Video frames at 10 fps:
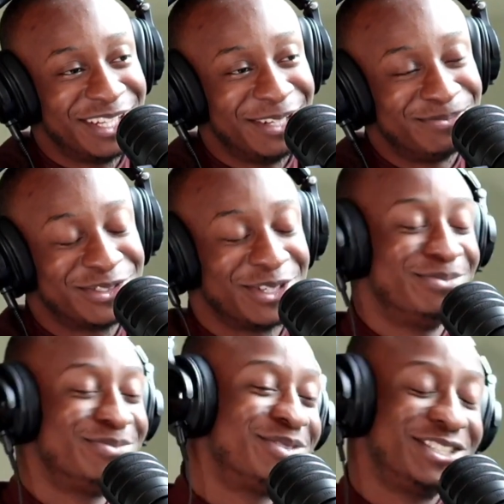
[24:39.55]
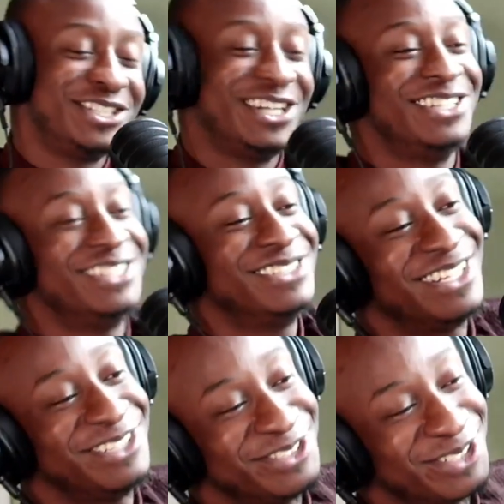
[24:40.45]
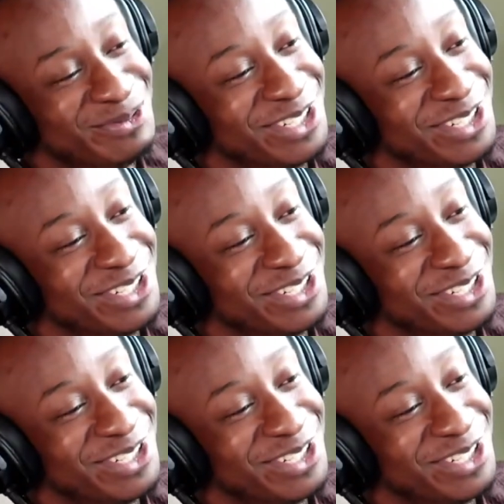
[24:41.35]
Yeah. So appreciate it. Thank you so much.